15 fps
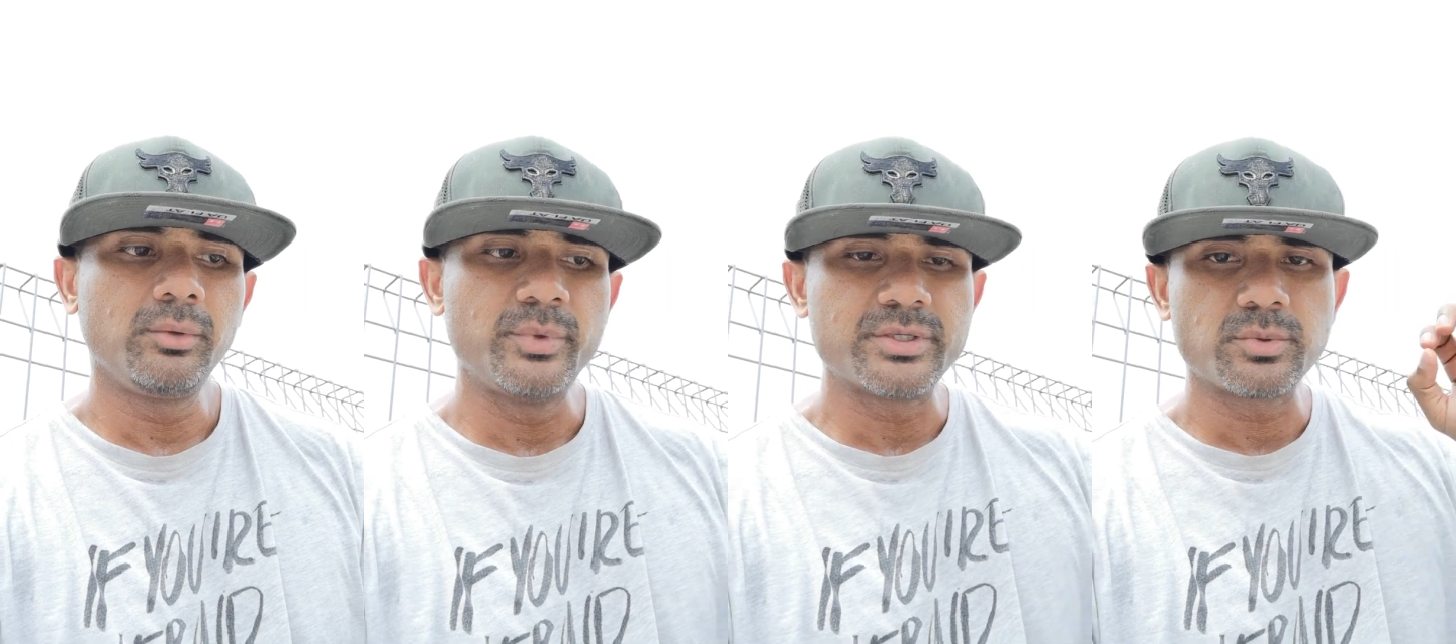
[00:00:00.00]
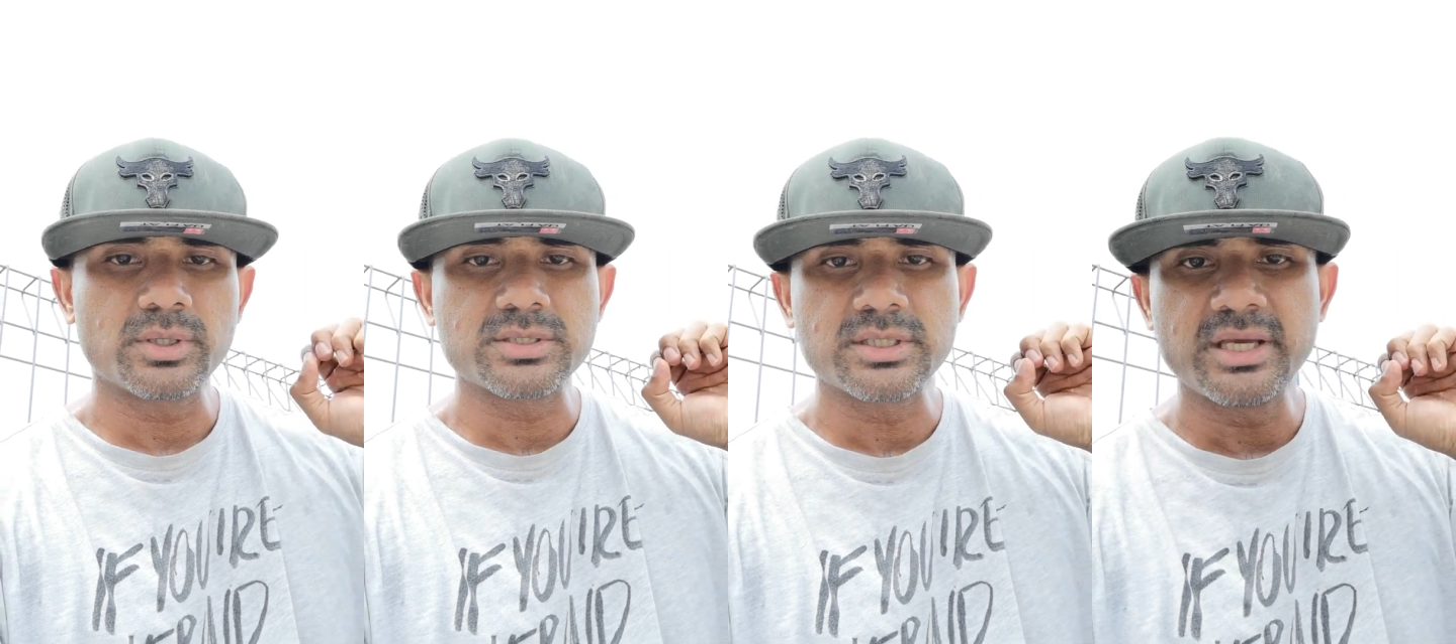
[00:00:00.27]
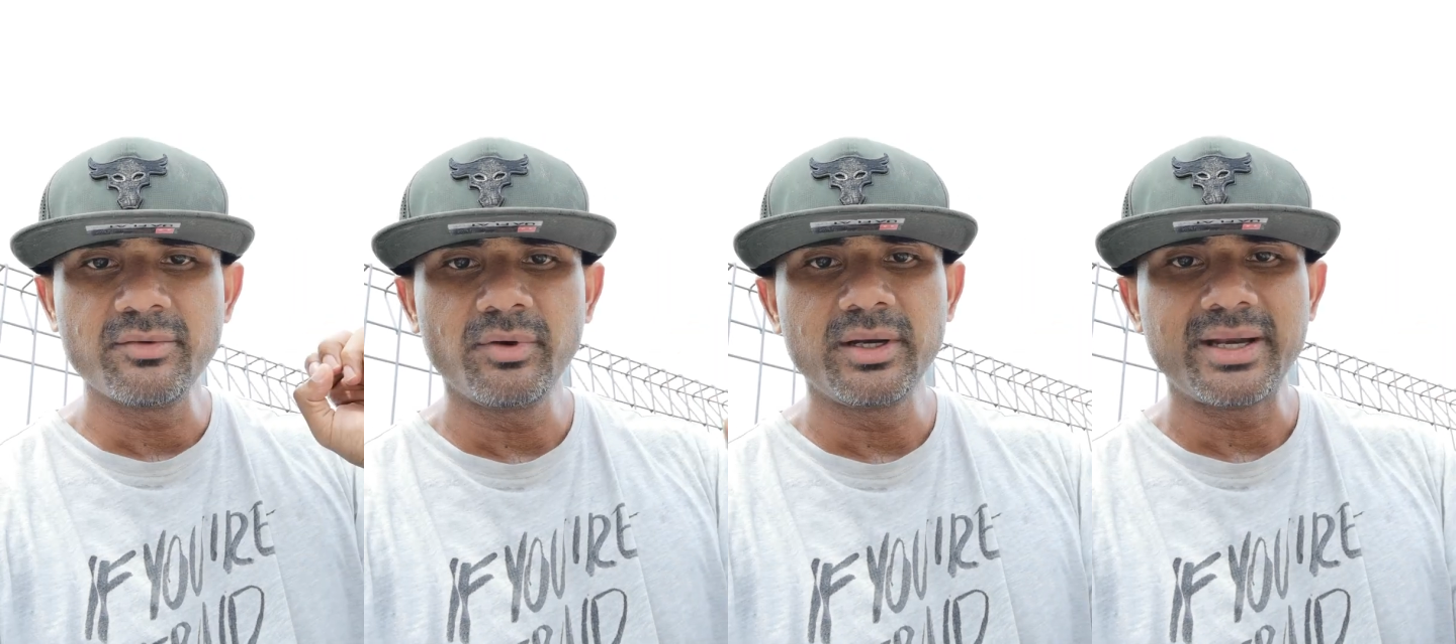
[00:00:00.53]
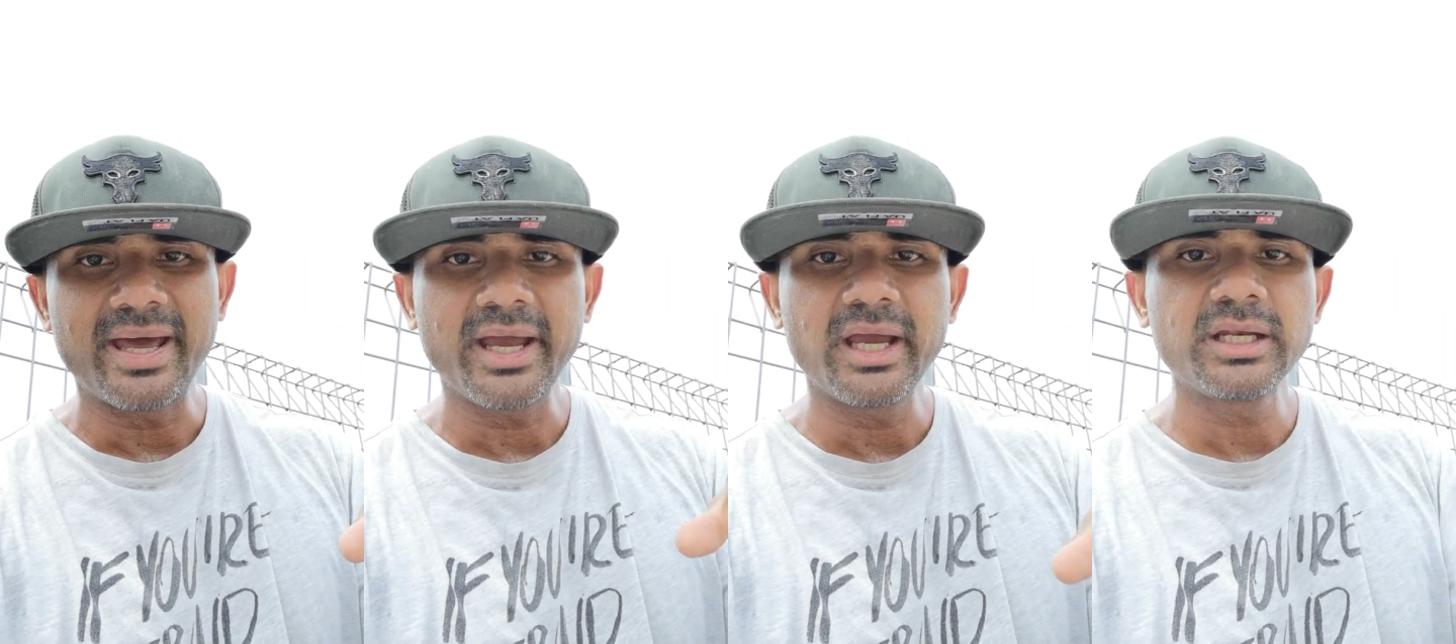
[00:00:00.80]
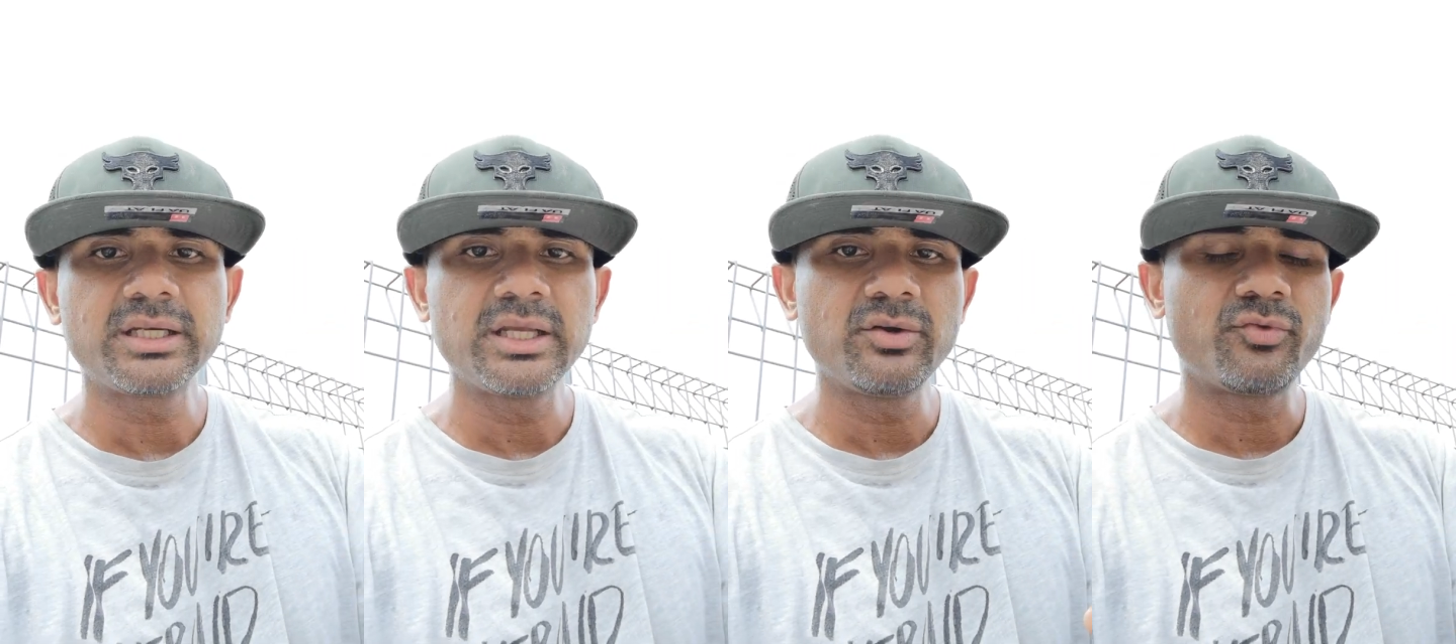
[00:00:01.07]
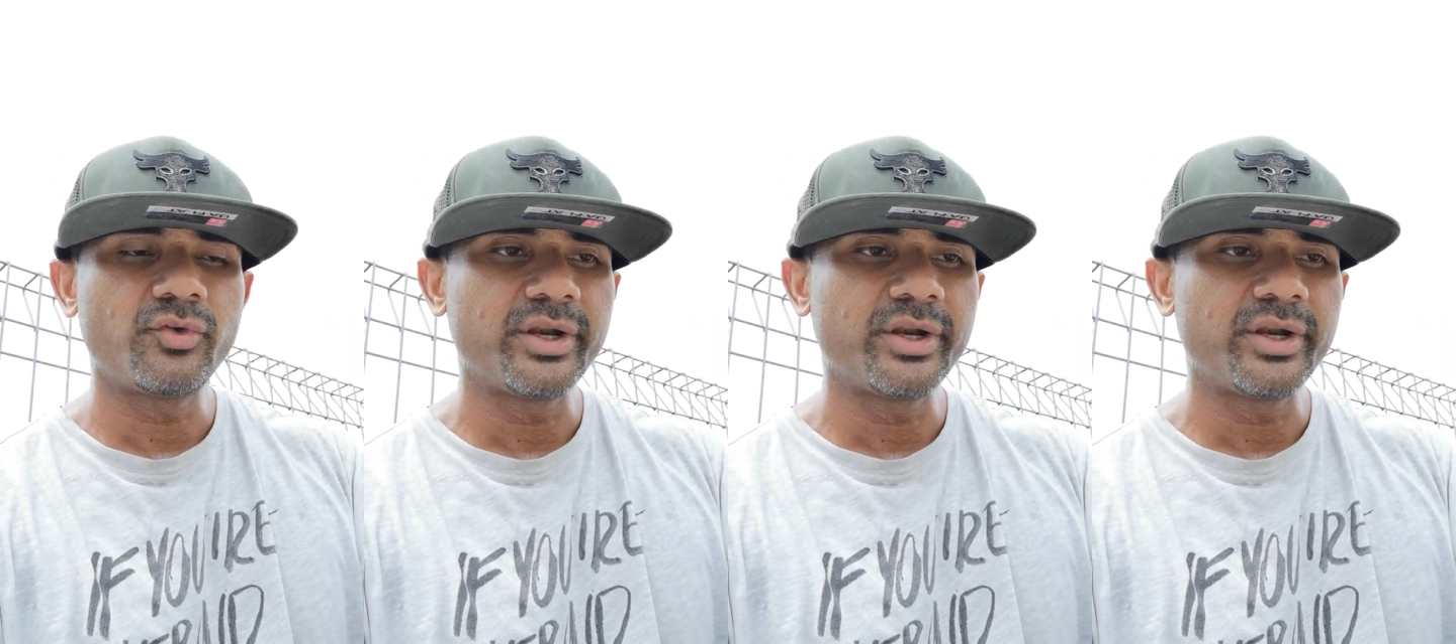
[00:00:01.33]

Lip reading: which was given negative